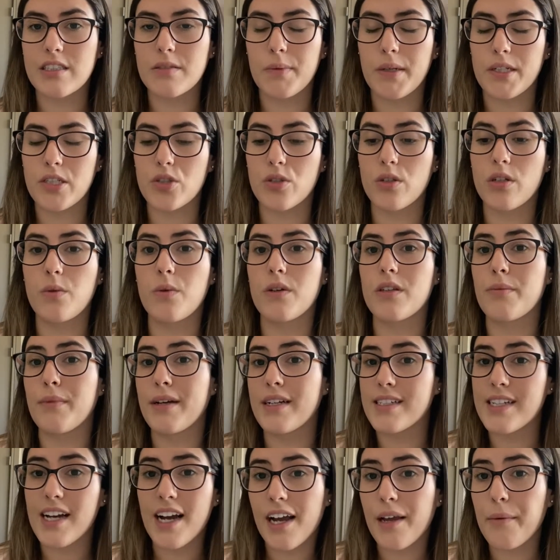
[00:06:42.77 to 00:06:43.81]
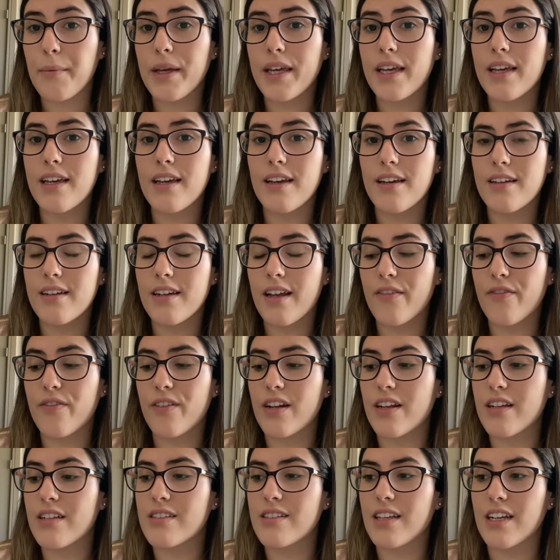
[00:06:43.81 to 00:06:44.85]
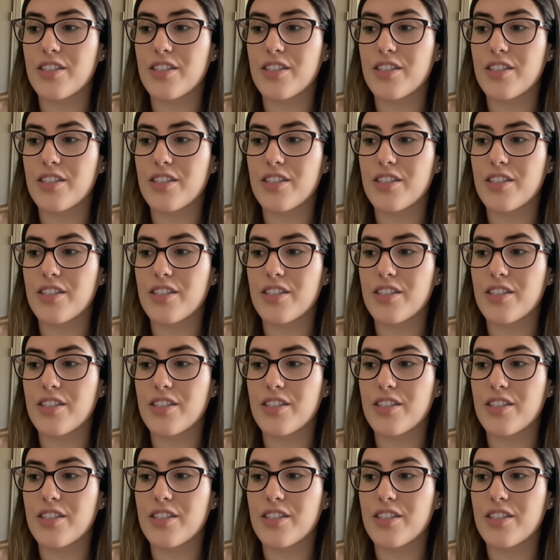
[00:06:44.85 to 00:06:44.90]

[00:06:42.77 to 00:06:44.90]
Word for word: especially with my timing in evidence.